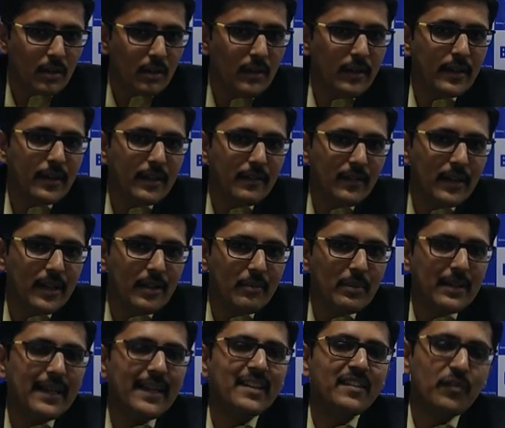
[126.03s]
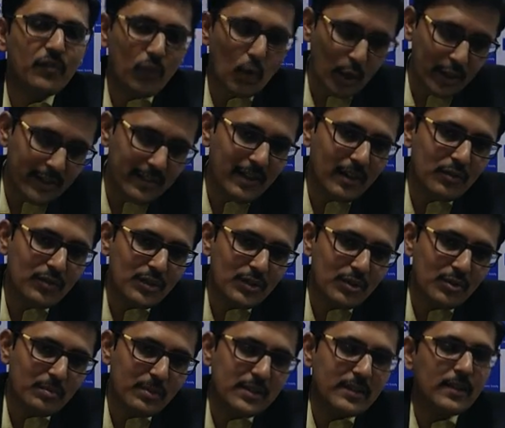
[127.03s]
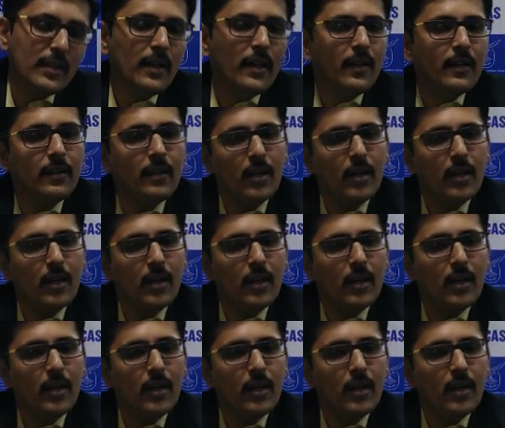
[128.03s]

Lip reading: earlier available as 40,000 rupees.